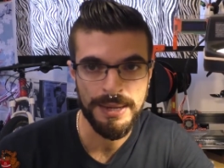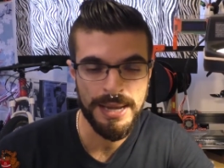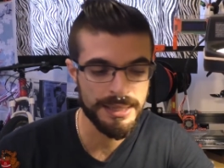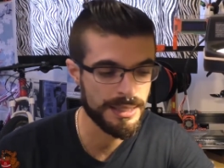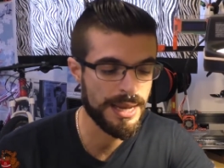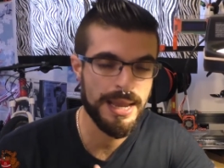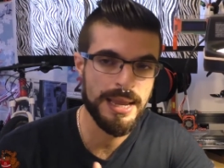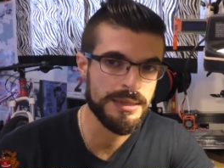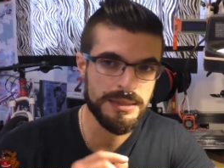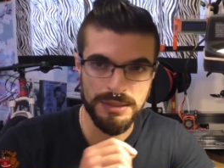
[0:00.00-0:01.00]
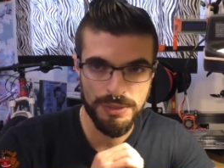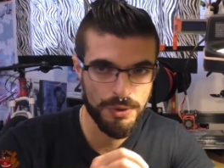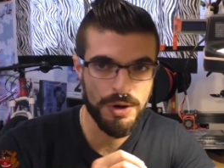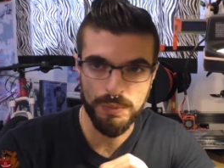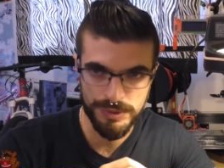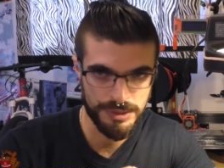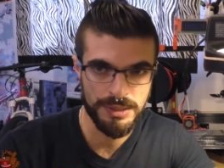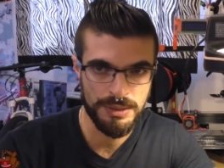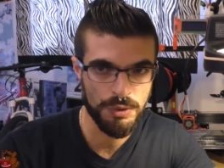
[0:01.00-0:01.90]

neck and the throttle was in the